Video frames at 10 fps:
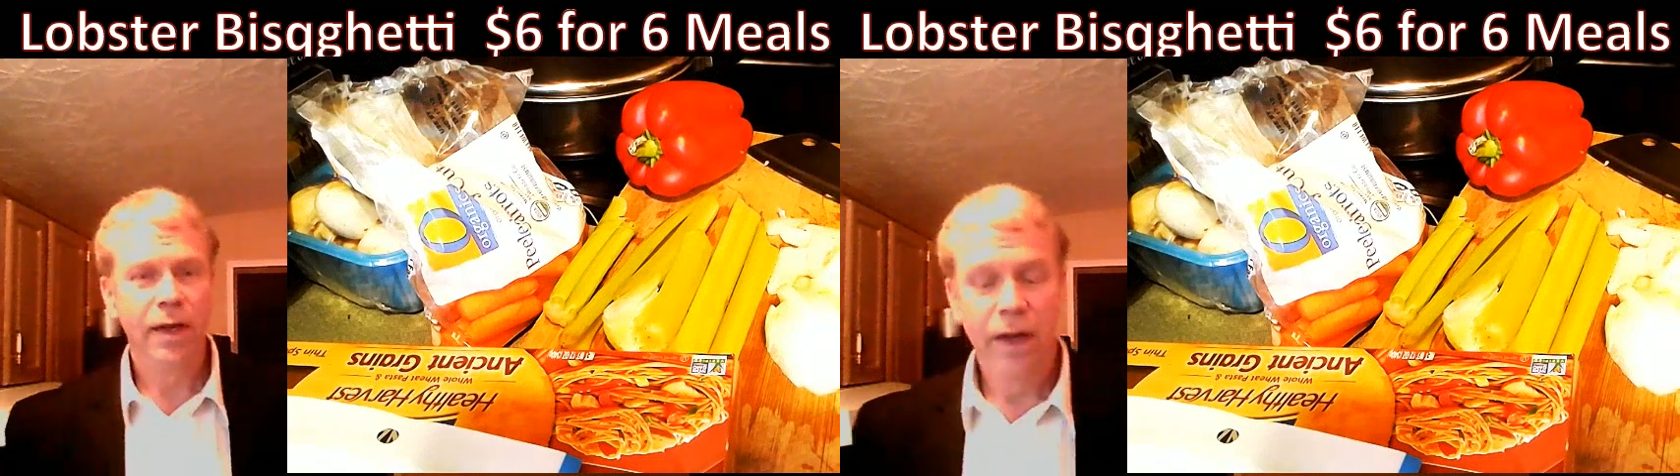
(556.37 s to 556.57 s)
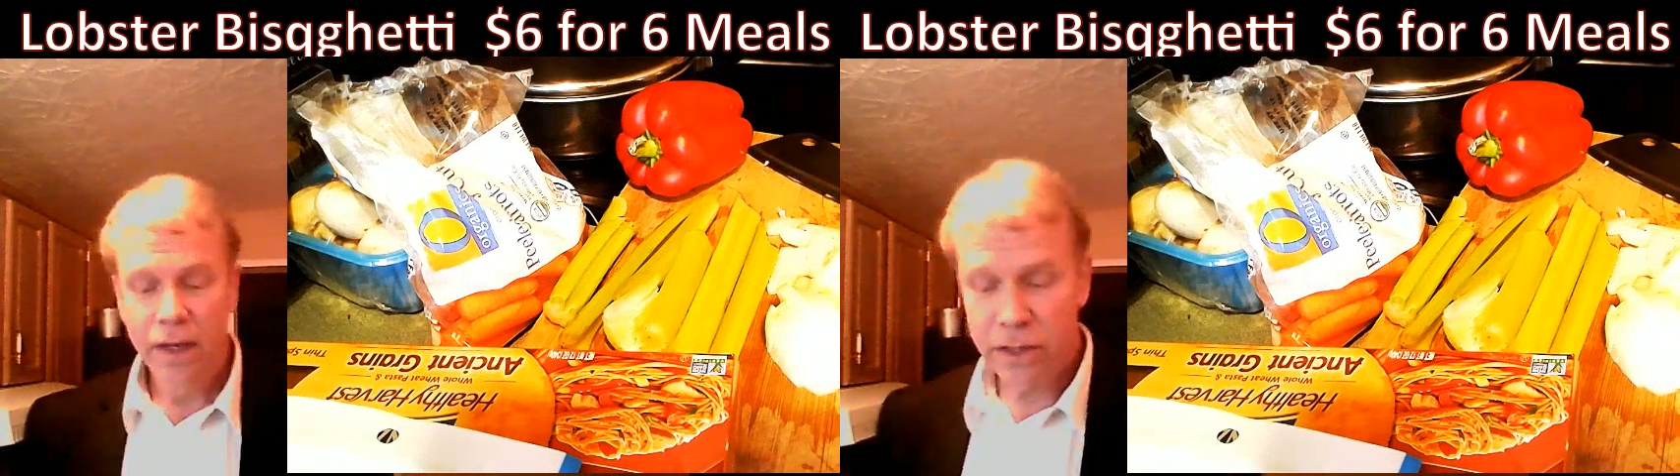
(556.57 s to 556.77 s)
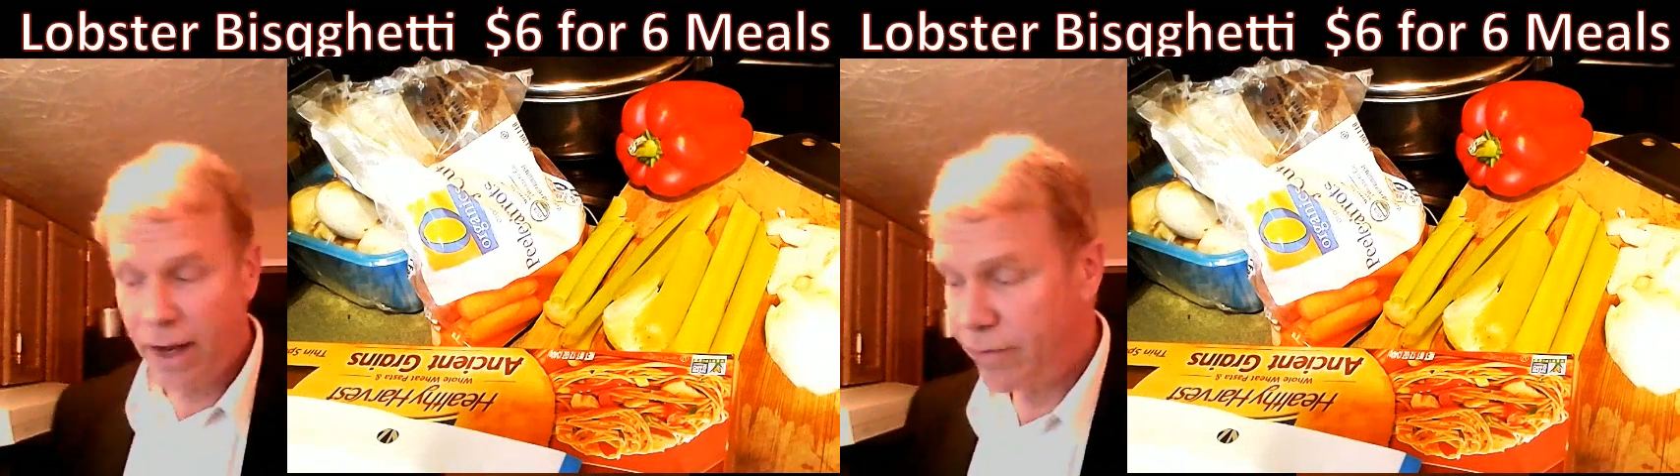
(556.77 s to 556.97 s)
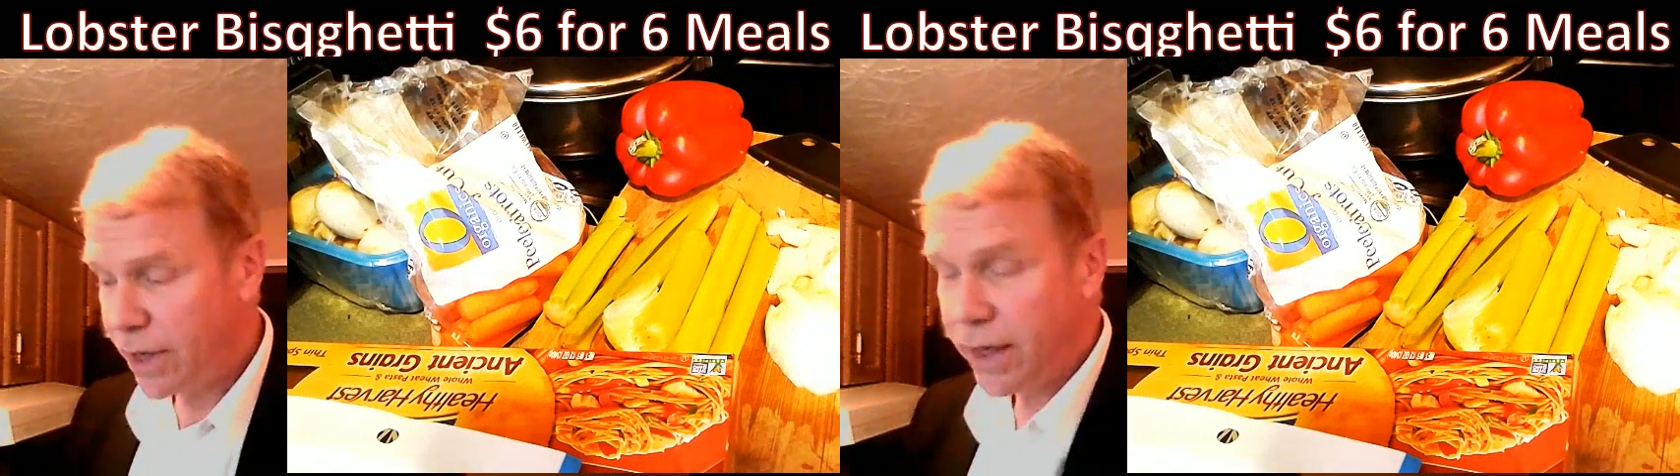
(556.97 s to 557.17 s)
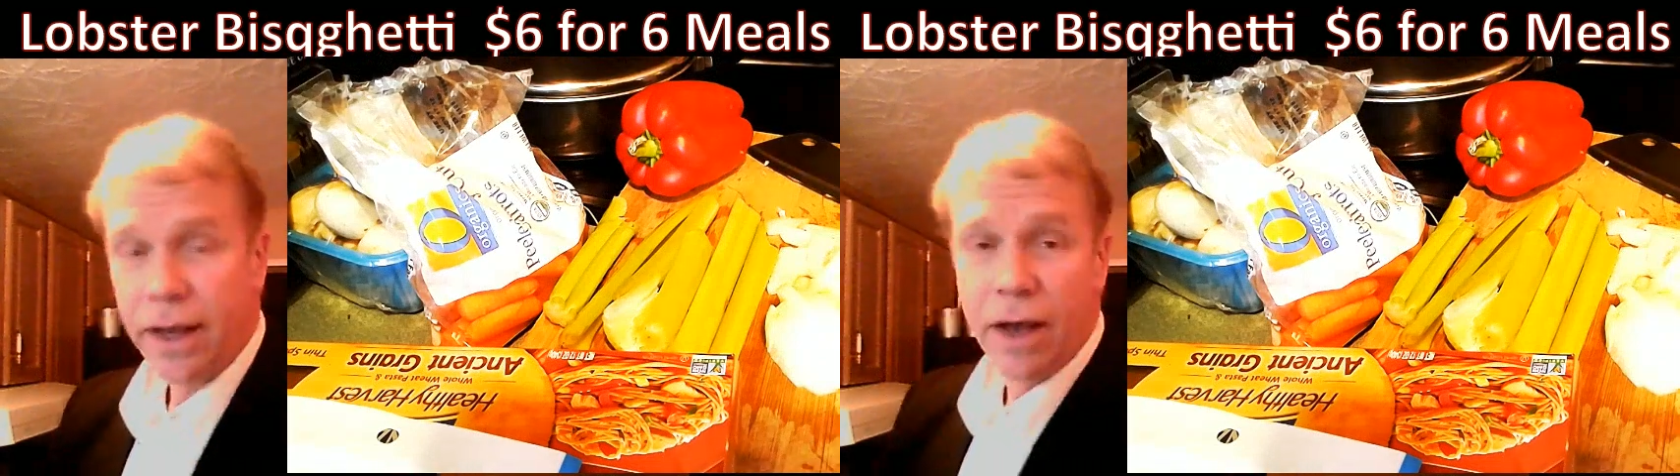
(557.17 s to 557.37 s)
So having
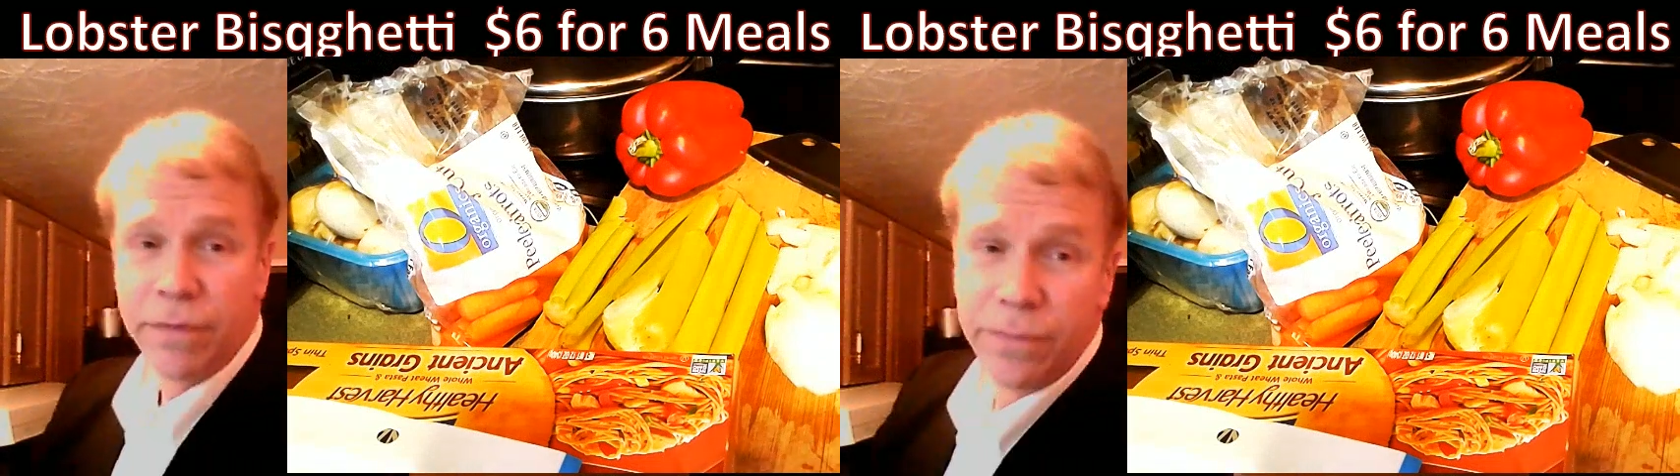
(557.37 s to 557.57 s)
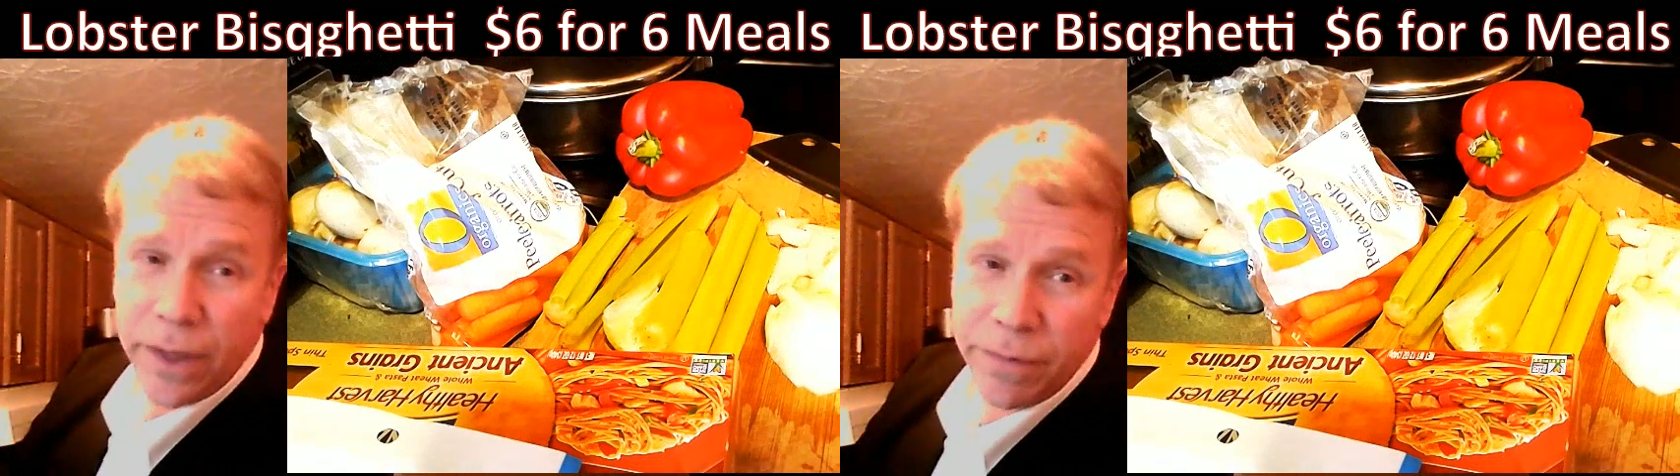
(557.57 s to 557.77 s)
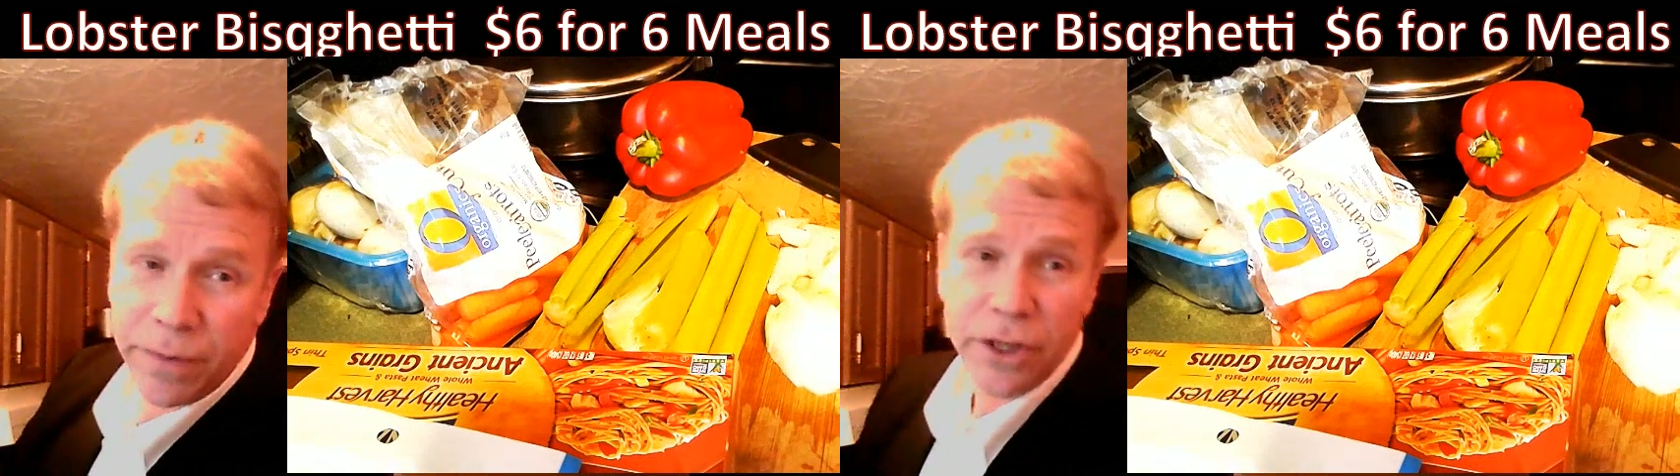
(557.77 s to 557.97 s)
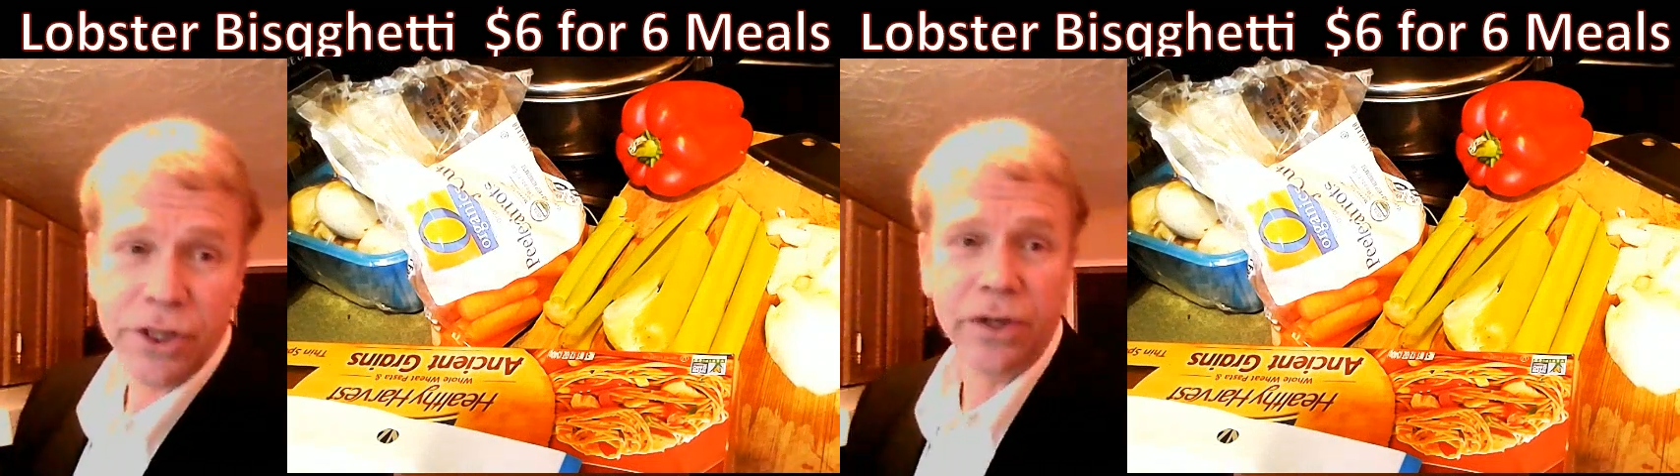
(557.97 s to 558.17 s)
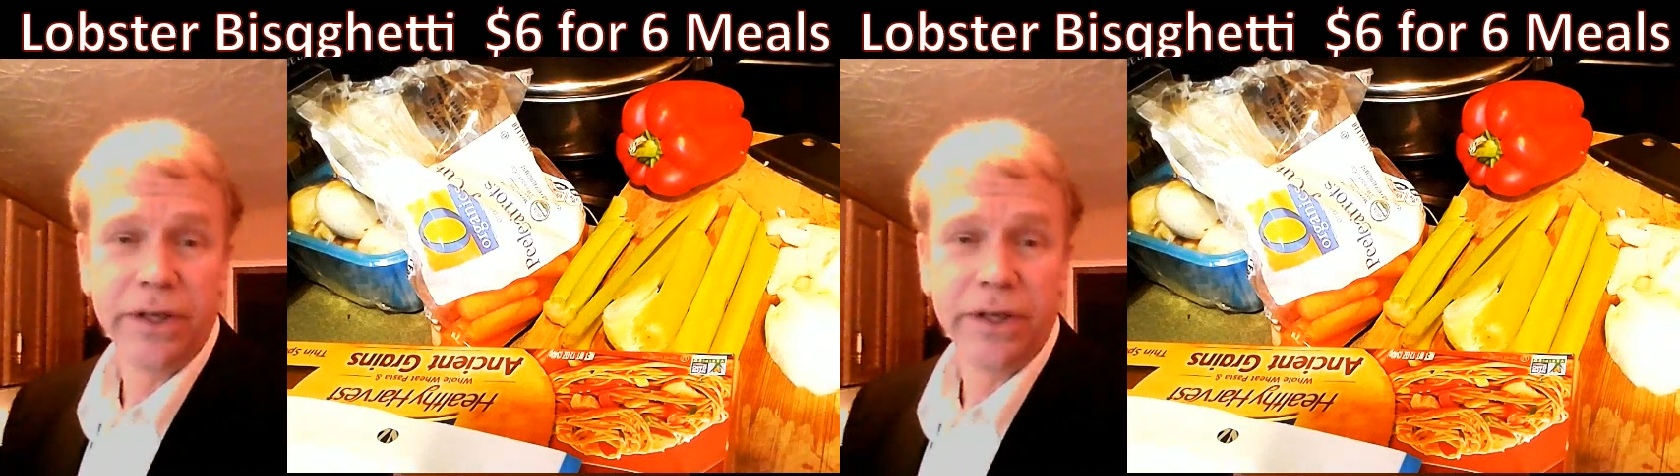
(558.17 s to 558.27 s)
a, a fully functional